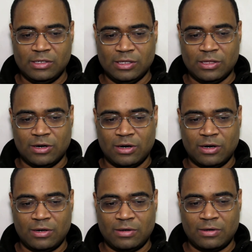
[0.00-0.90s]
To
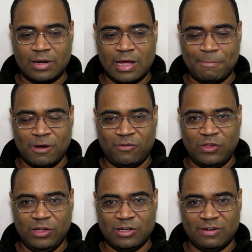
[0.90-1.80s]
learn about
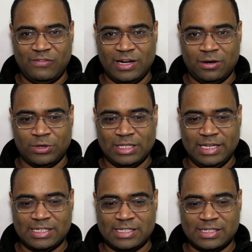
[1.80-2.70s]
future video
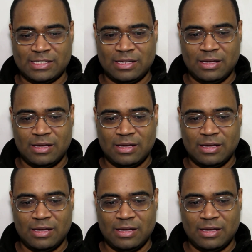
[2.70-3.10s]
releases,